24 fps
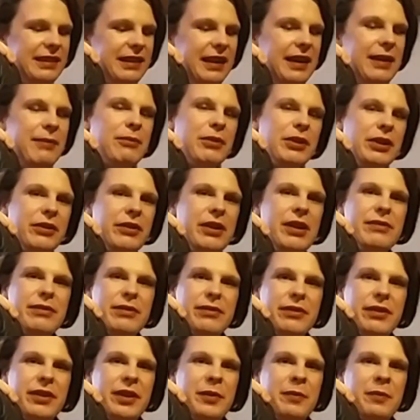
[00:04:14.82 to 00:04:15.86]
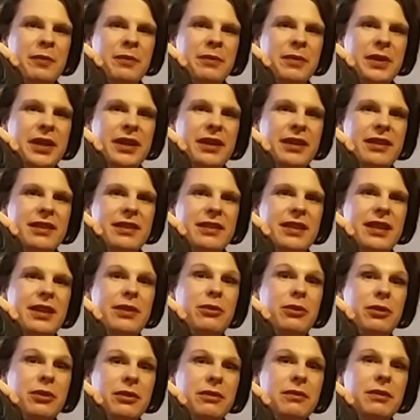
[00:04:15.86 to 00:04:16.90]
I'm really grateful for them because they
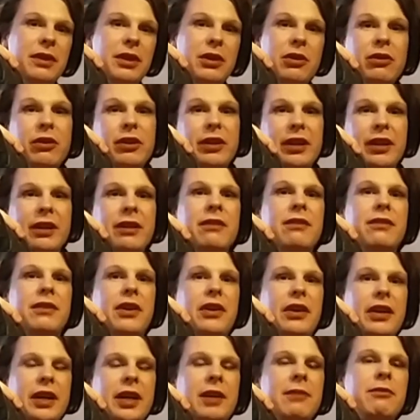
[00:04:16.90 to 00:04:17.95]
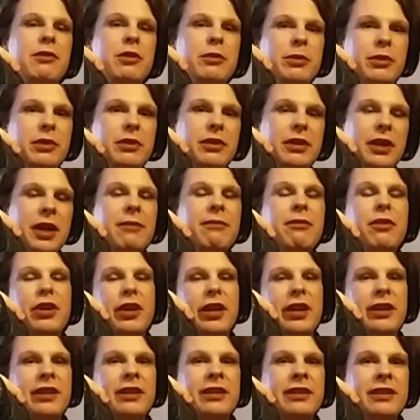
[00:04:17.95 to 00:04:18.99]
were literally very comfortable,
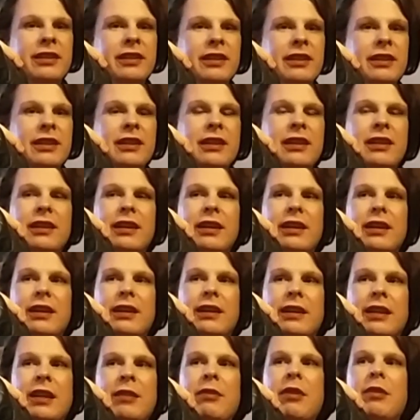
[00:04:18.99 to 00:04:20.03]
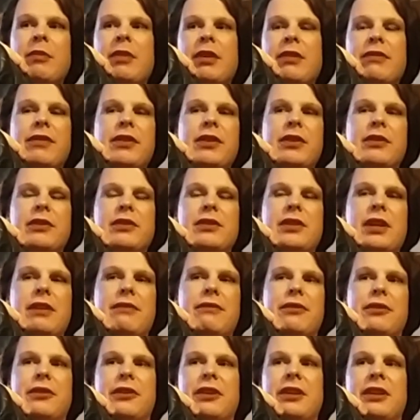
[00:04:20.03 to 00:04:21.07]
comforting, and they made me feel
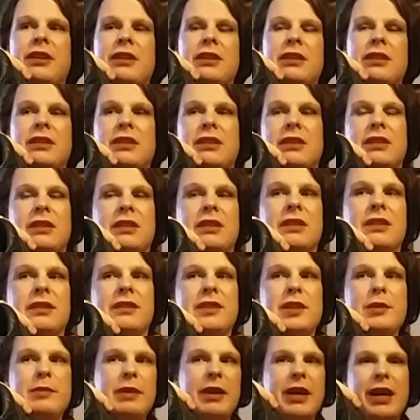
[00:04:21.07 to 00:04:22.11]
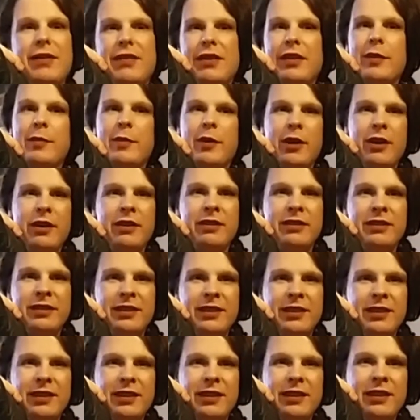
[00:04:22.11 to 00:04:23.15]
safer just by having them on.
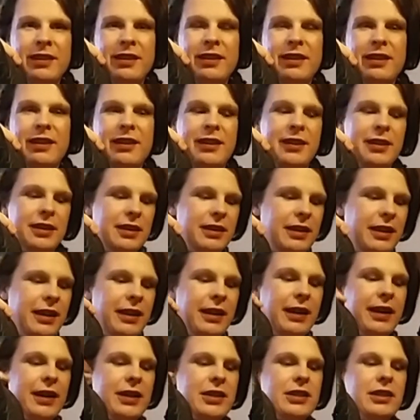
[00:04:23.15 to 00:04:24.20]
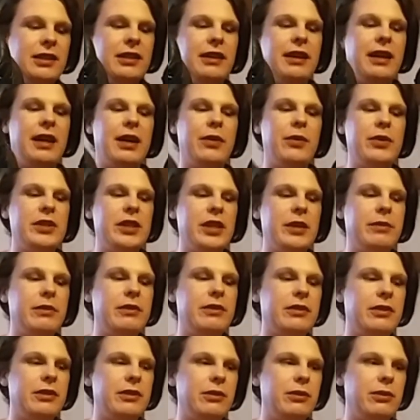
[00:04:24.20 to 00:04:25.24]
And actually, I was able
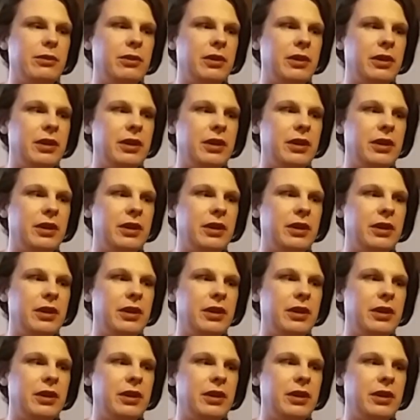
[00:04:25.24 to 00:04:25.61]
to